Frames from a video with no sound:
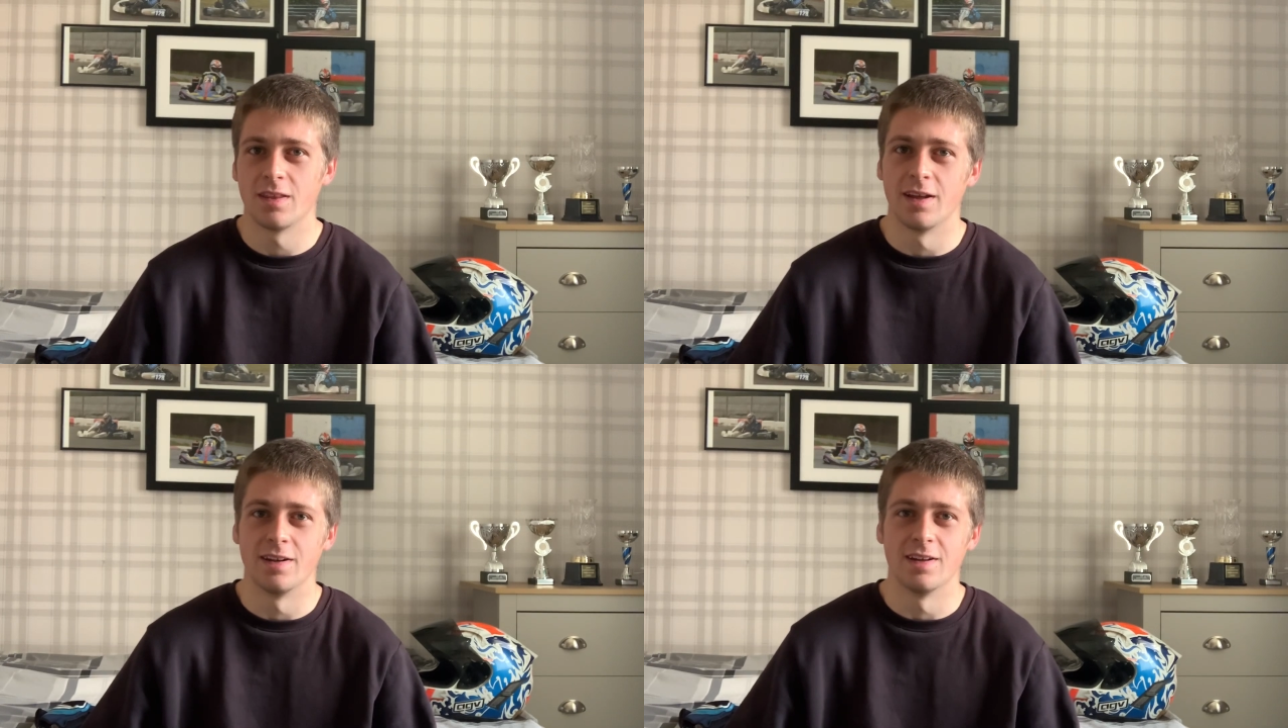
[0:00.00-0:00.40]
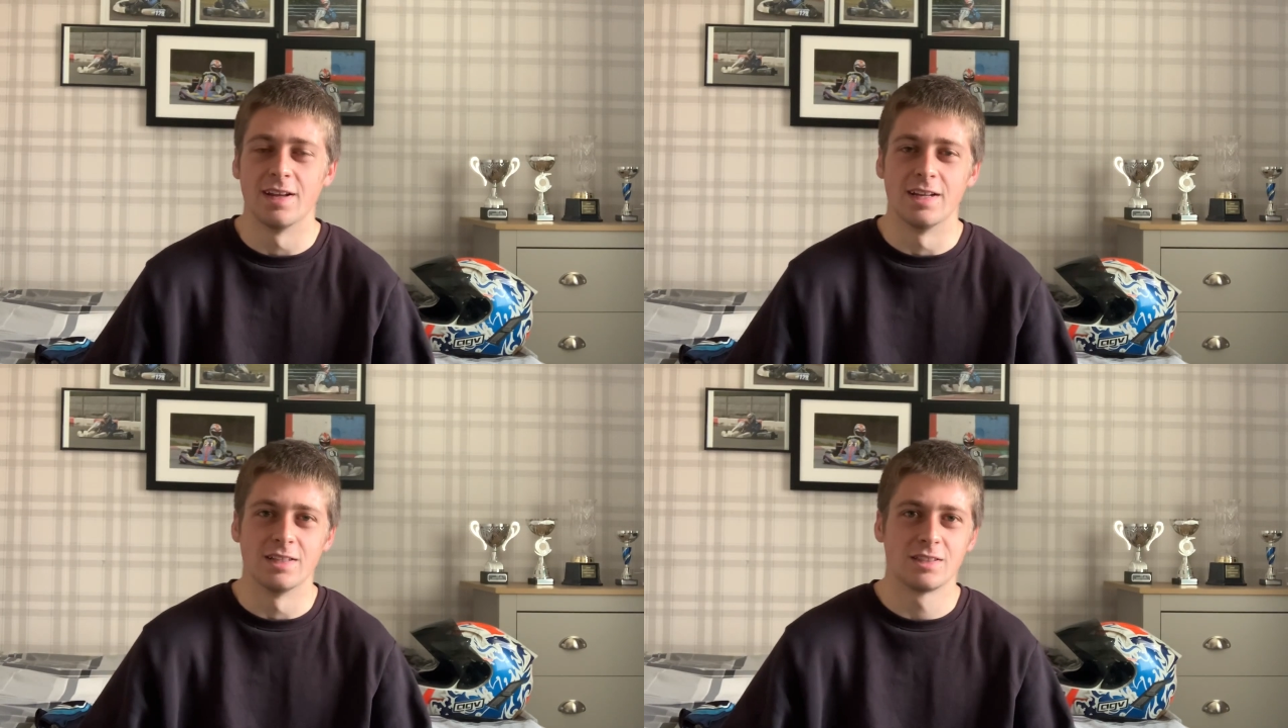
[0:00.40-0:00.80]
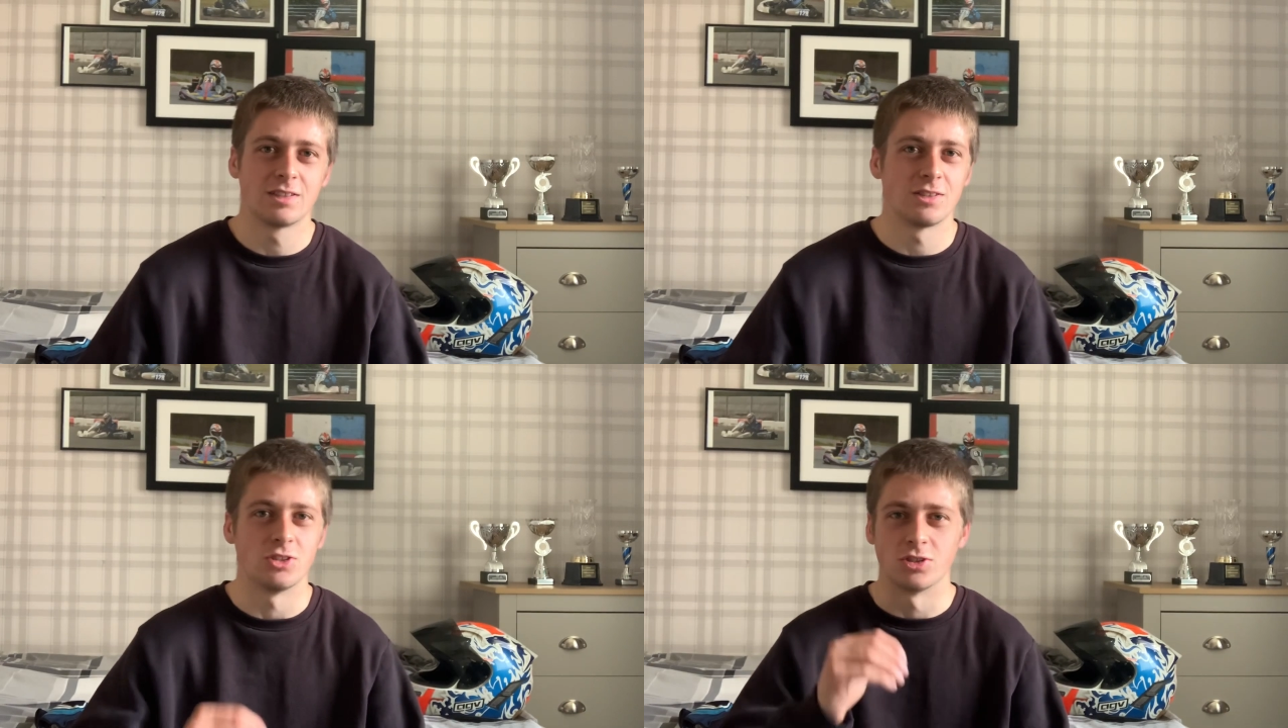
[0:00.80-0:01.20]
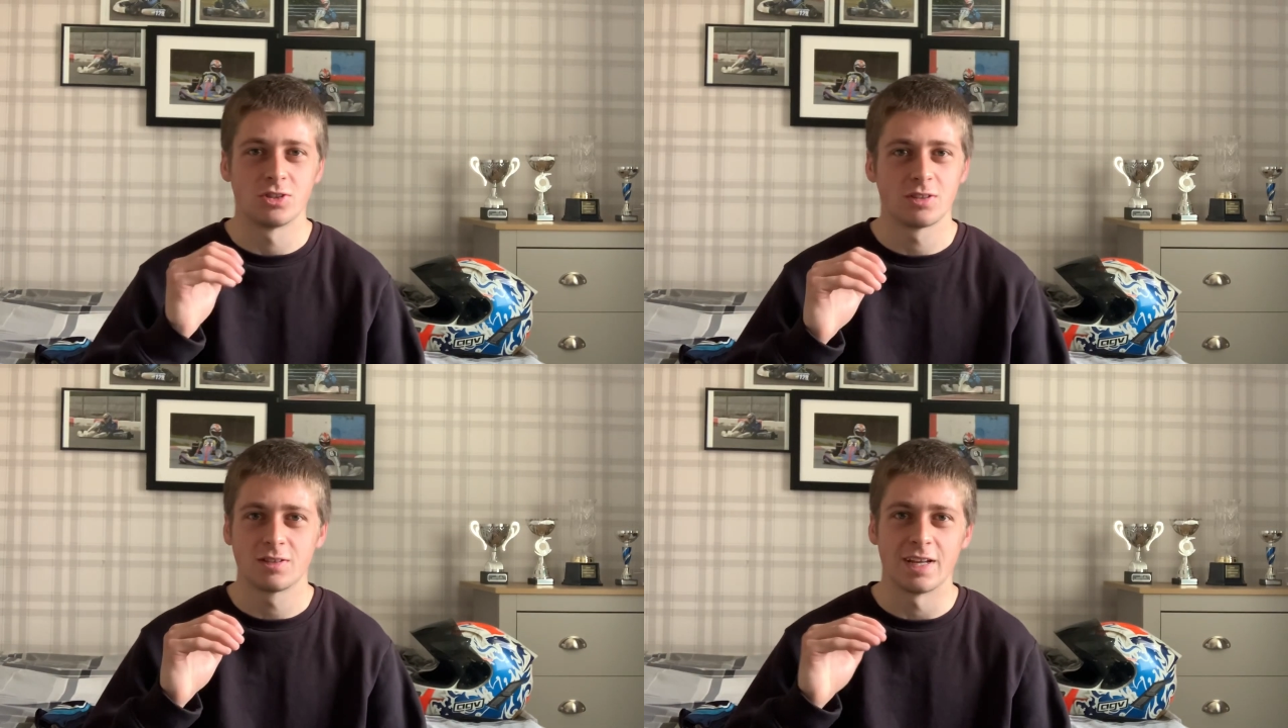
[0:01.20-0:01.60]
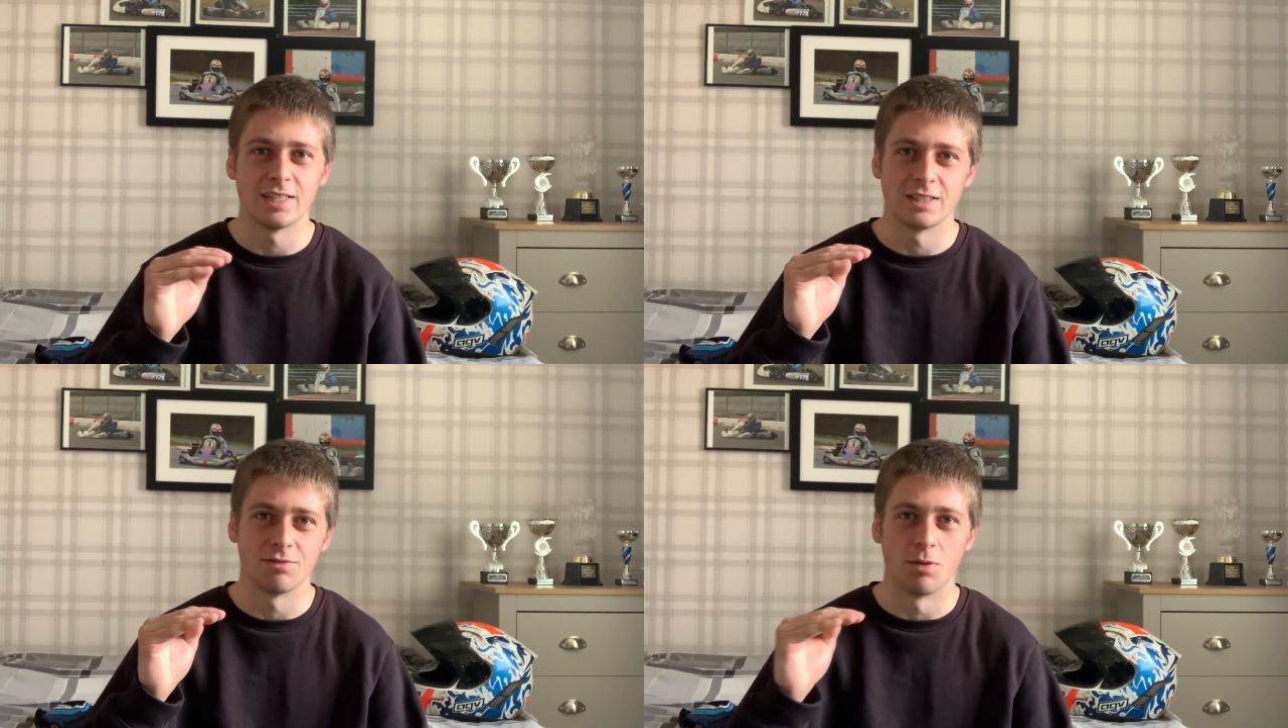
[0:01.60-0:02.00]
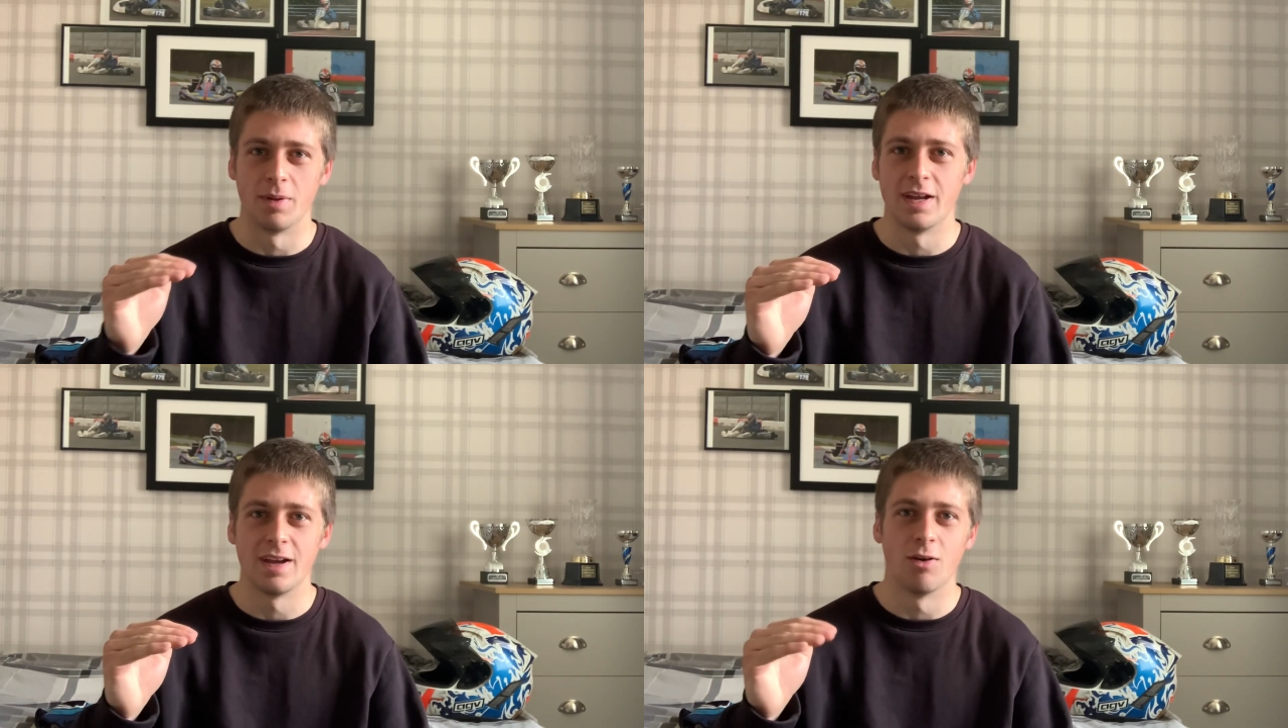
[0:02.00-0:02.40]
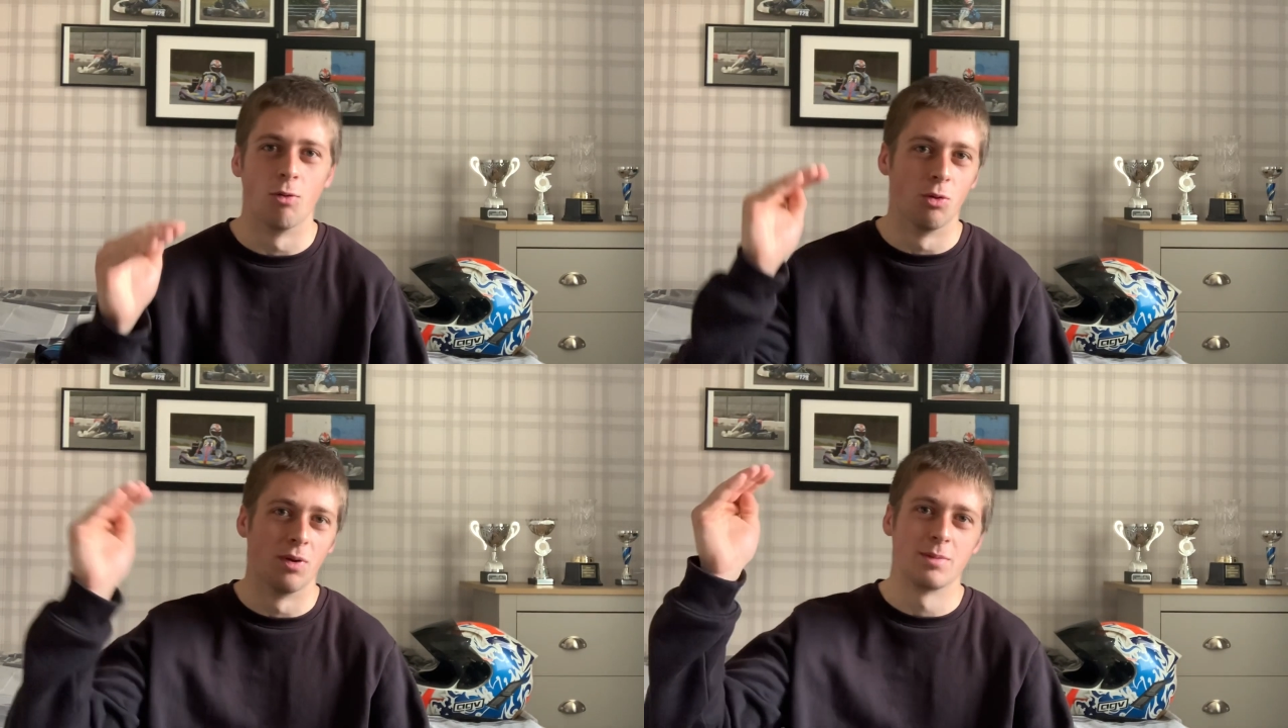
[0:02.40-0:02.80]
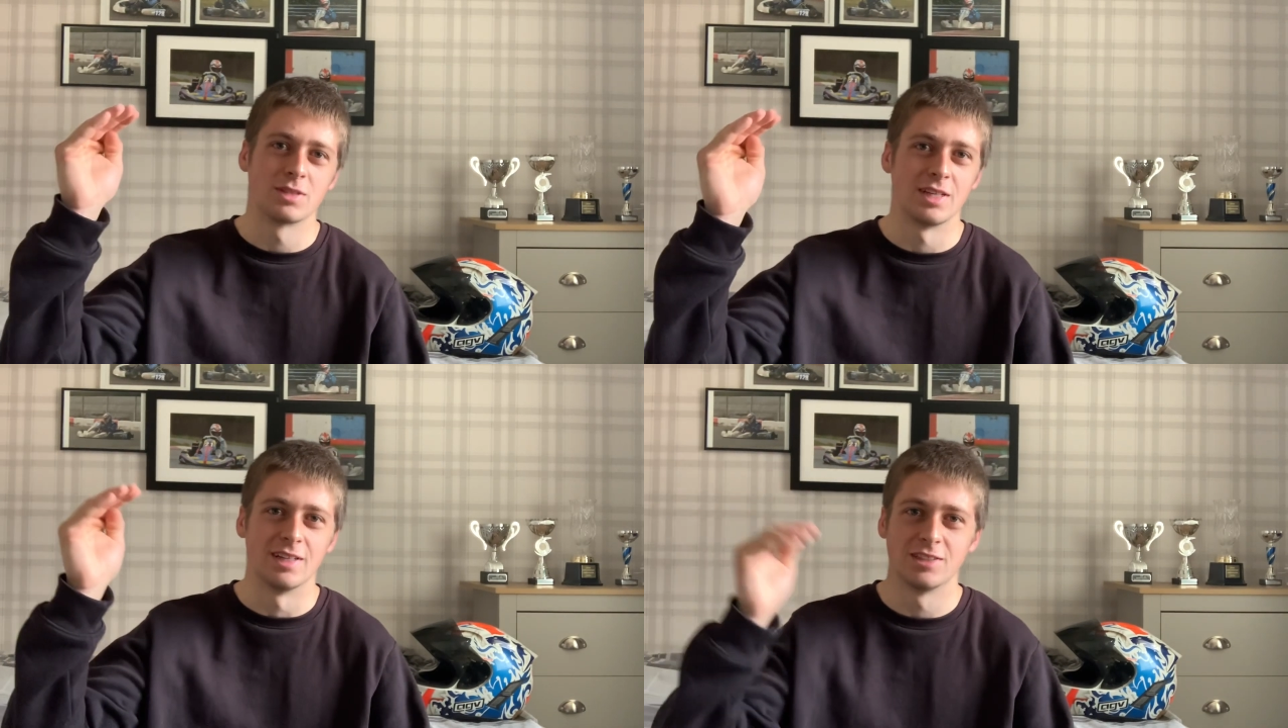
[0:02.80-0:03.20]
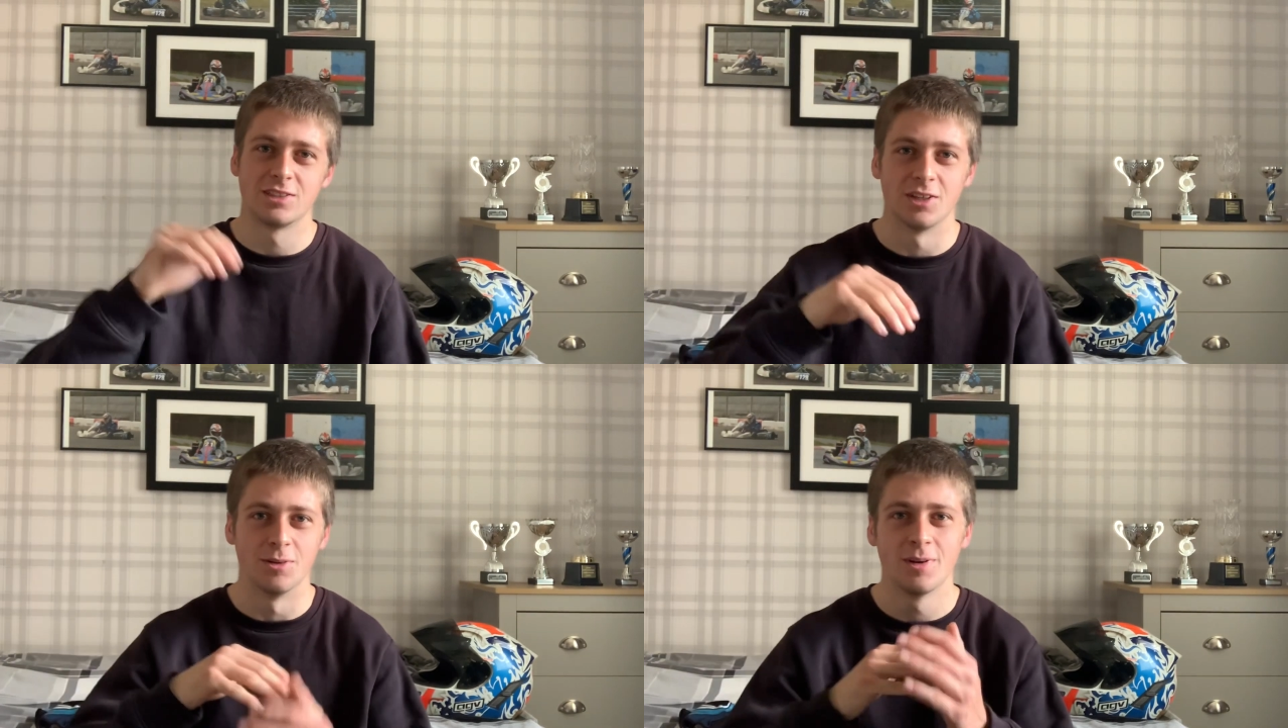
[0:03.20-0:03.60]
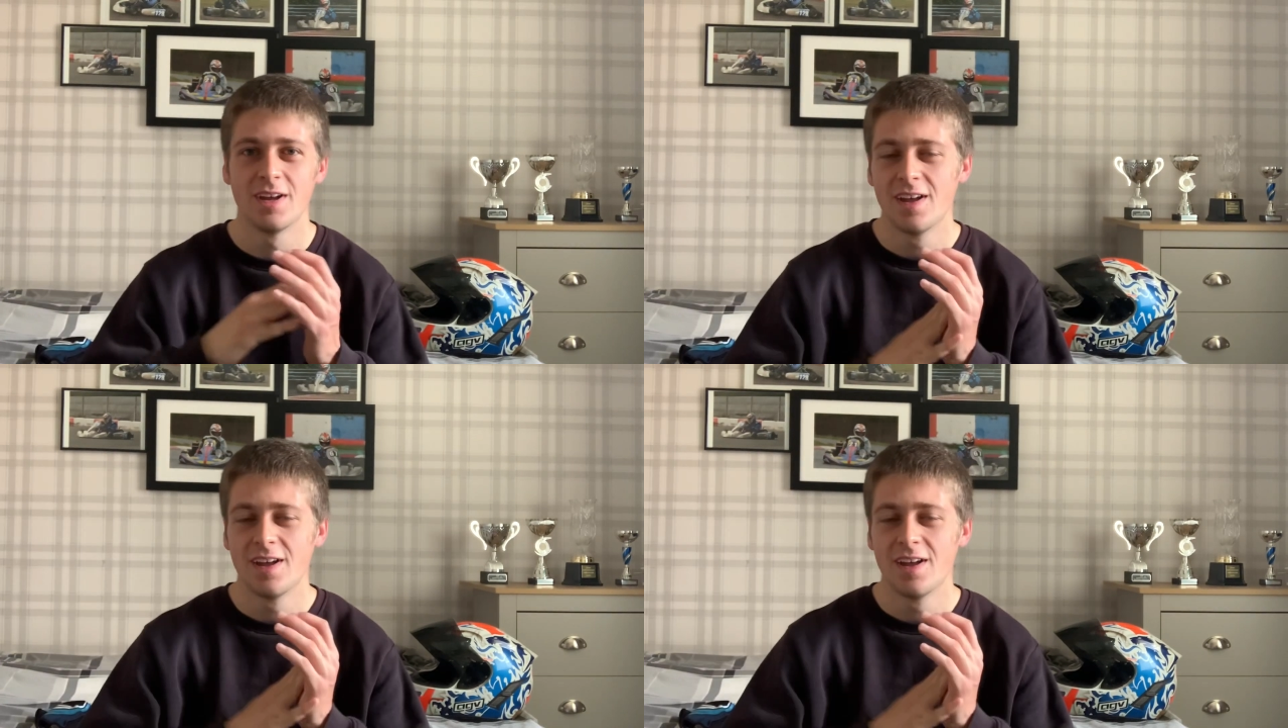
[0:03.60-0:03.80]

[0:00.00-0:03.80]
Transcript: then it's just takes it from here all the way up to here. So